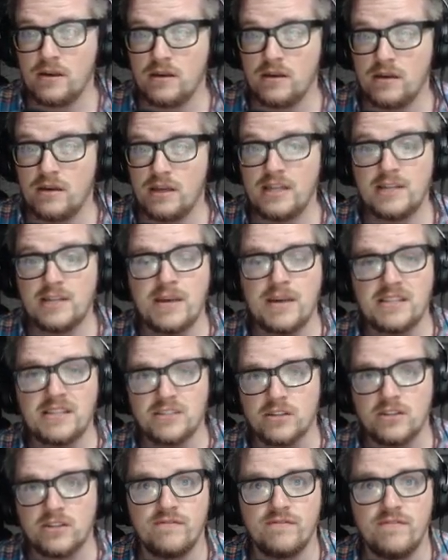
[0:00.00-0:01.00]
it depends
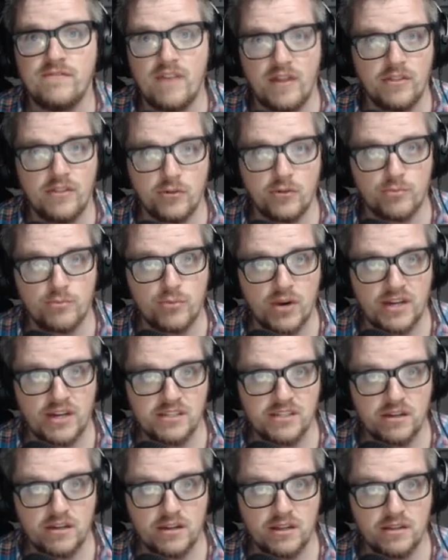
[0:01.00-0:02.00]
on the vendor
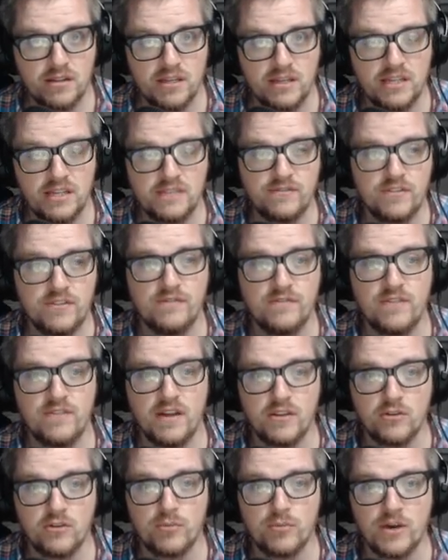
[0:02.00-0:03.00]
price on it if the
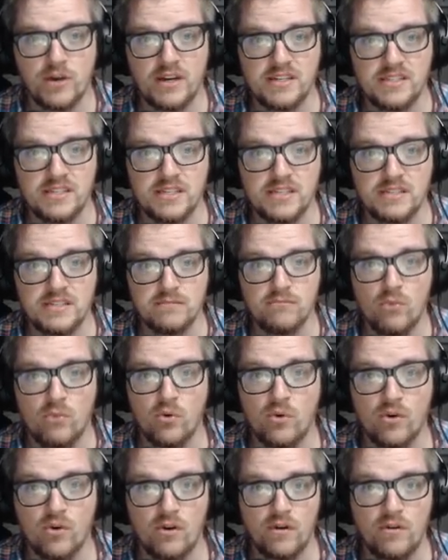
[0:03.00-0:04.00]
vendor price is
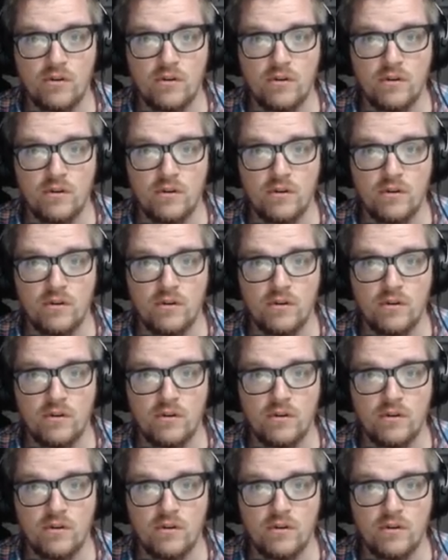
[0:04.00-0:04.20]
more